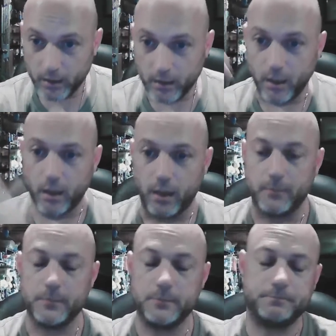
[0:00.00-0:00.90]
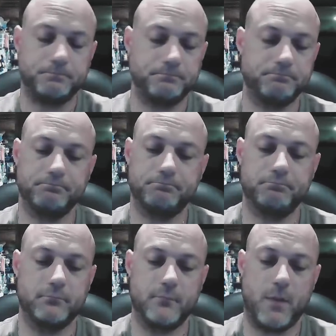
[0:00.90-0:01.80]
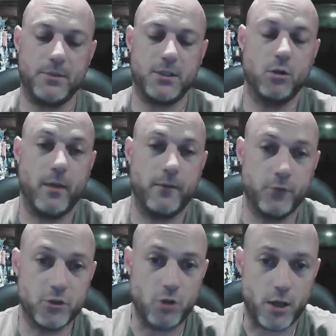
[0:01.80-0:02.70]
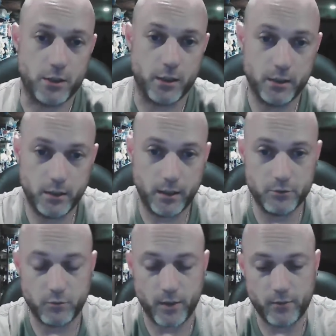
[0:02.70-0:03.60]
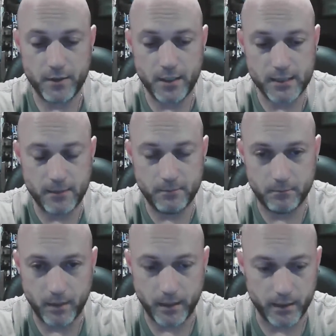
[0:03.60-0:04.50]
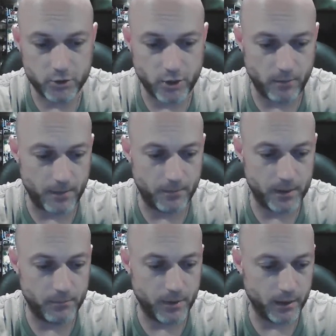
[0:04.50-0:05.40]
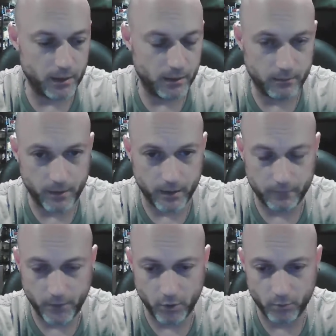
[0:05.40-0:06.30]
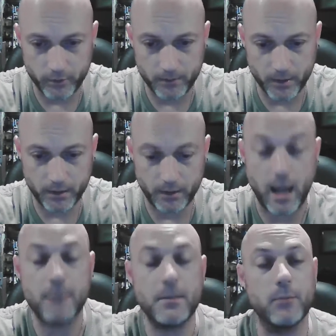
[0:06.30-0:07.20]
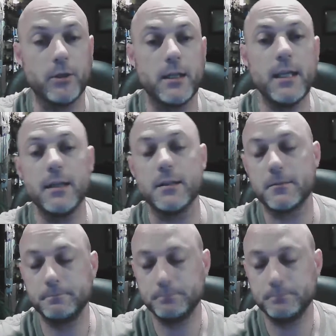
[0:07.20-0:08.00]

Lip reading: Up until my first daughter, it was right around that time I shot my buddy Billy, my fellow Marine buddy. I'm not a Marine, he is.